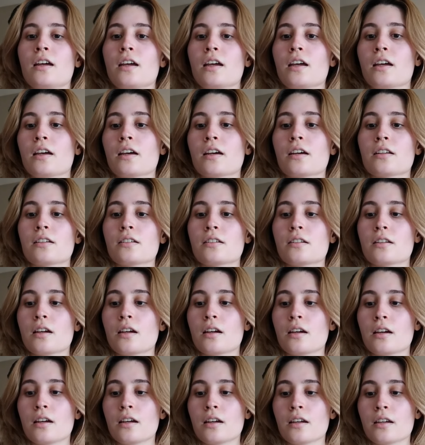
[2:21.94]
And
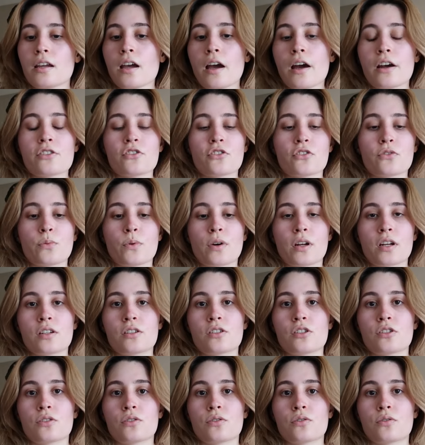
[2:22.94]
yeah, I just wanted
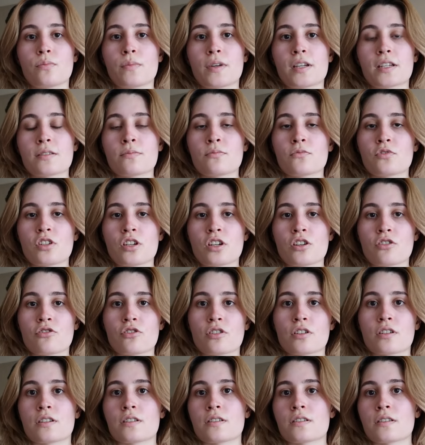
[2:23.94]
to make some
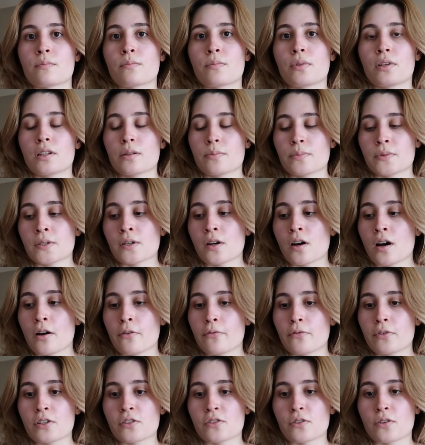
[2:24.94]
changes and build up some
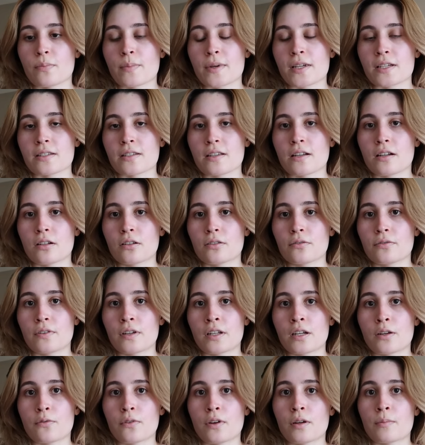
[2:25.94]
confidence with myself.
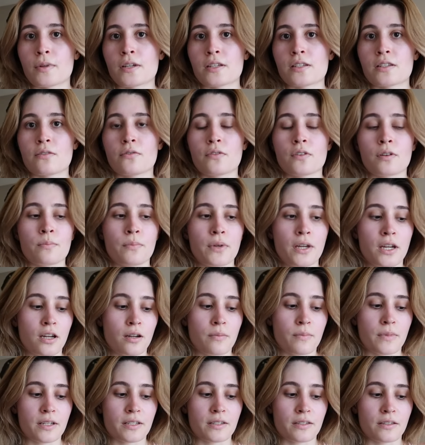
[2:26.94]
And I found myself
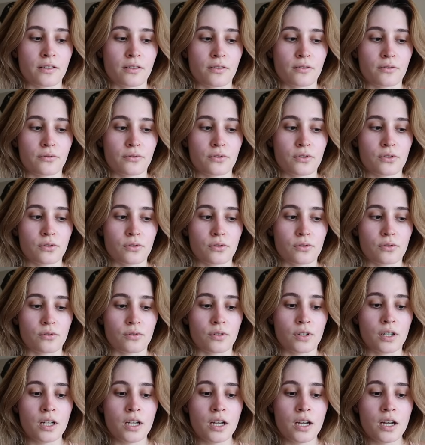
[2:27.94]
comparing myself
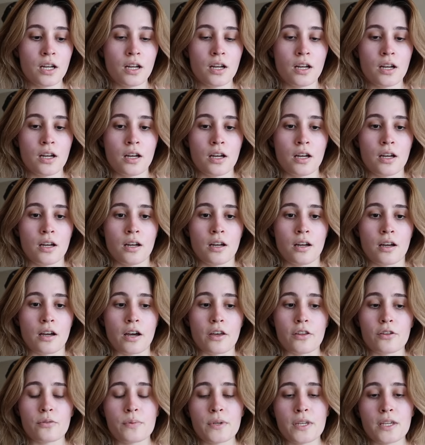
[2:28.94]
to
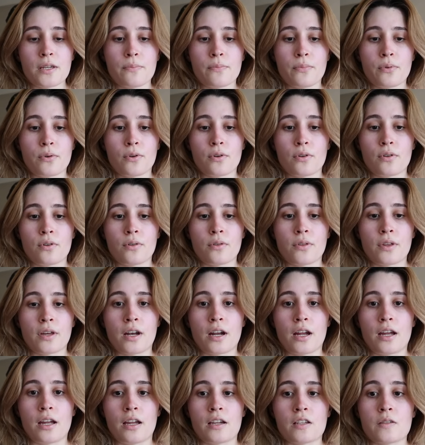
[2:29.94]
other people that
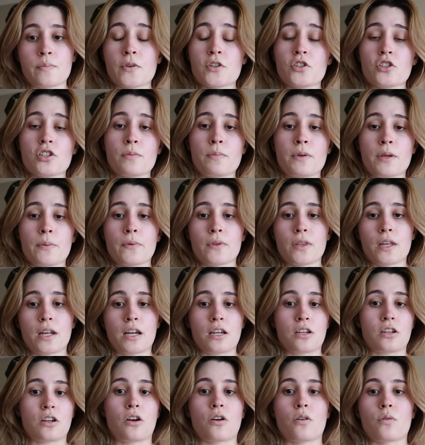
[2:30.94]
I, especially people that
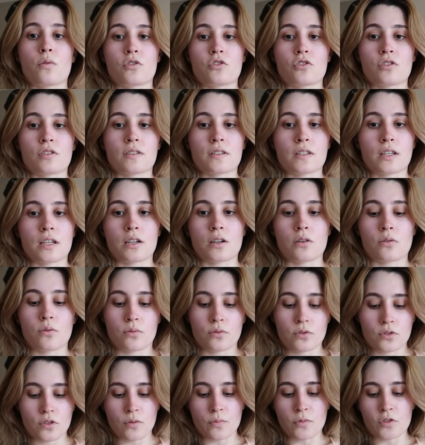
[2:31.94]
I know, which is like
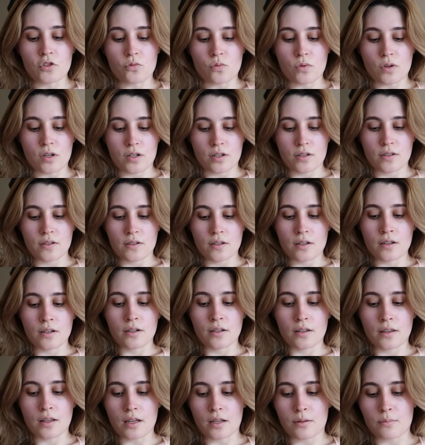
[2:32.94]
so much worse
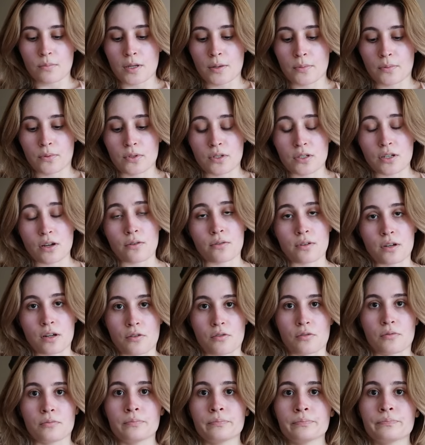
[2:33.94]
than people you don't
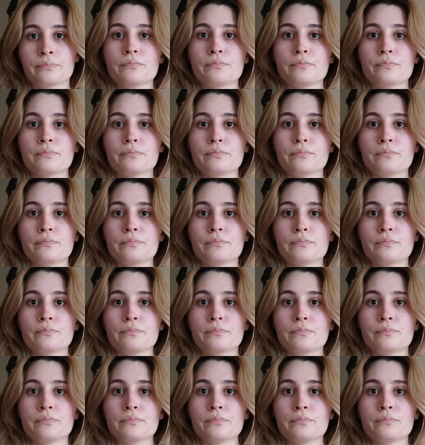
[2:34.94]
know.